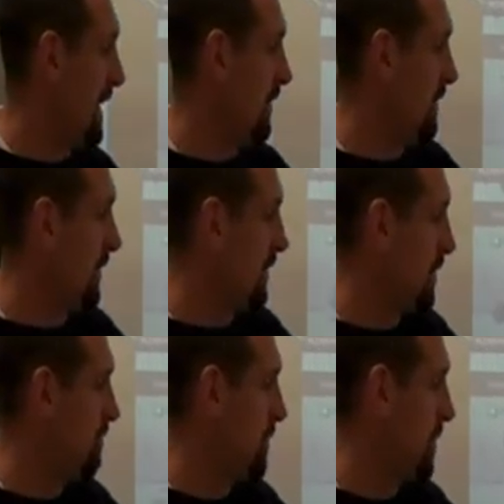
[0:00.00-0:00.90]
out,
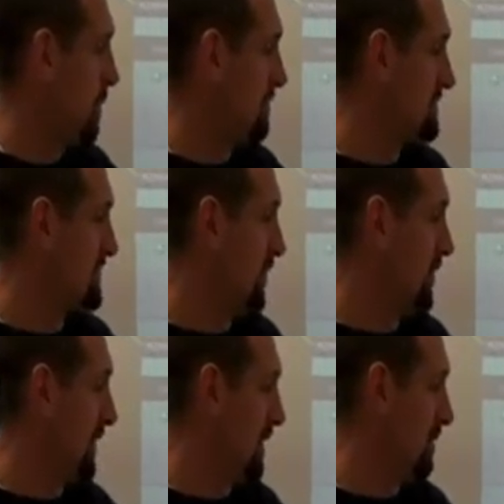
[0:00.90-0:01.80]
the purple
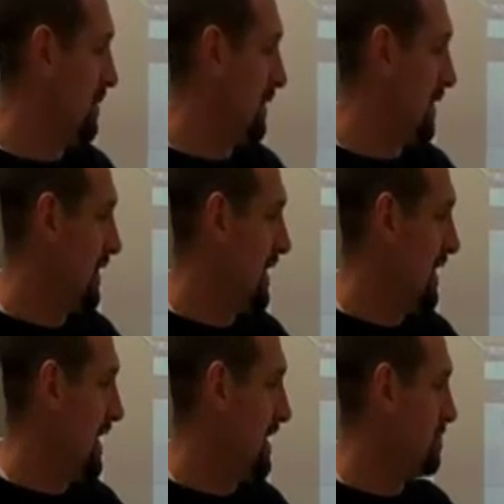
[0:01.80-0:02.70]
sodium
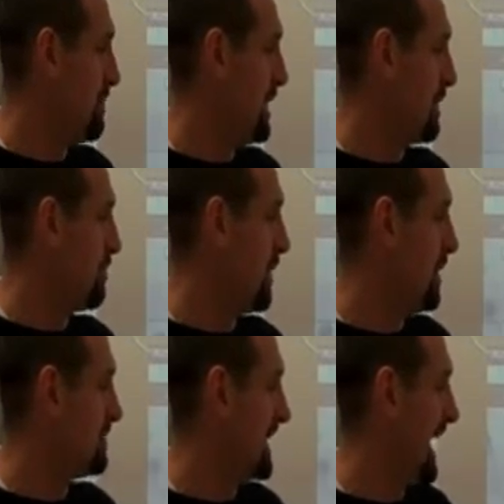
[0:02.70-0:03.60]
is being
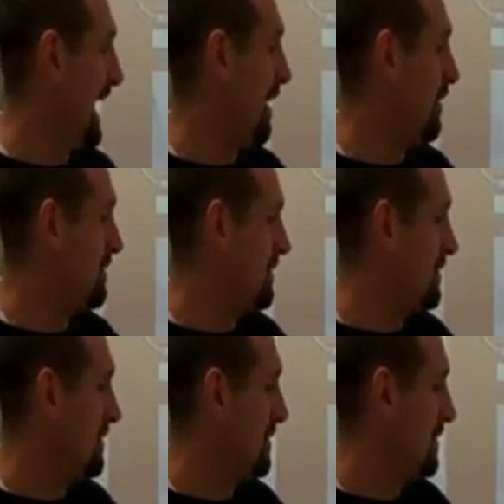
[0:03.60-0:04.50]
pumped out